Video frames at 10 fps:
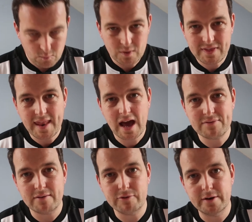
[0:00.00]
We then have
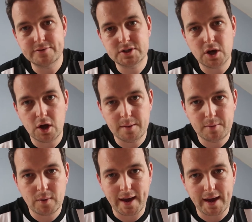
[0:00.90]
that run of Tottenham
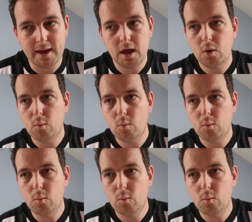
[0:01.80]
away,